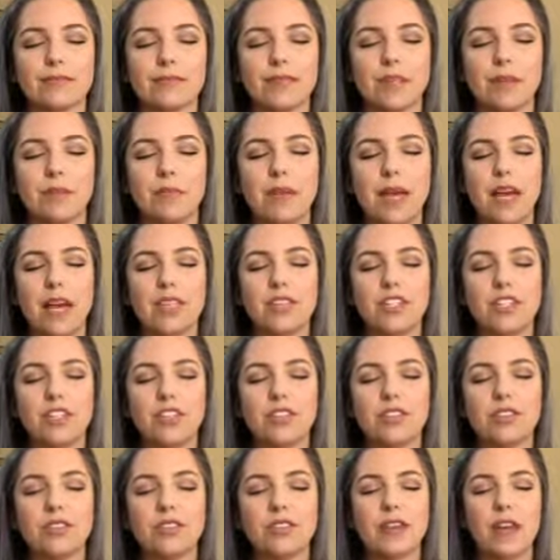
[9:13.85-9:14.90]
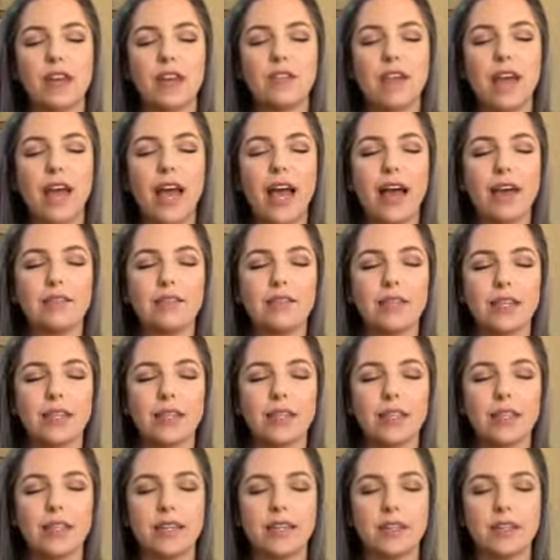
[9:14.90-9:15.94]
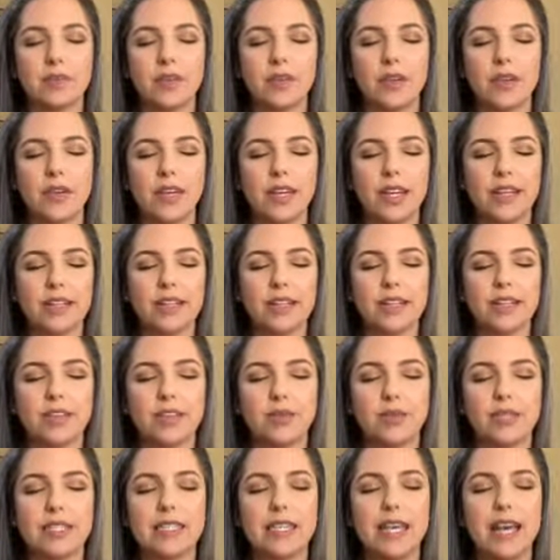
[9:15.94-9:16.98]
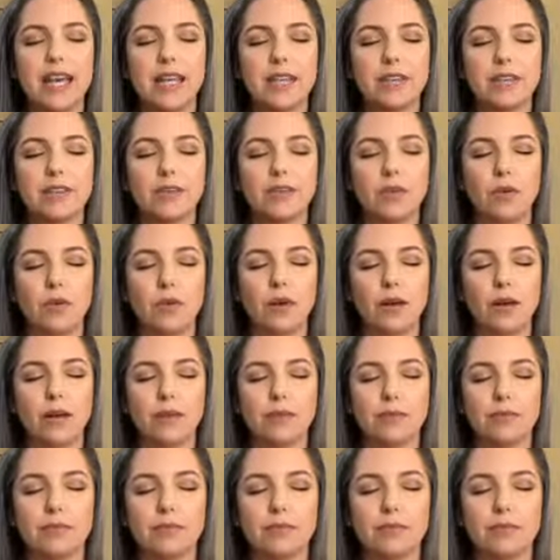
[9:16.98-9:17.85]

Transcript: Imagine yourself having the experience that you intend for.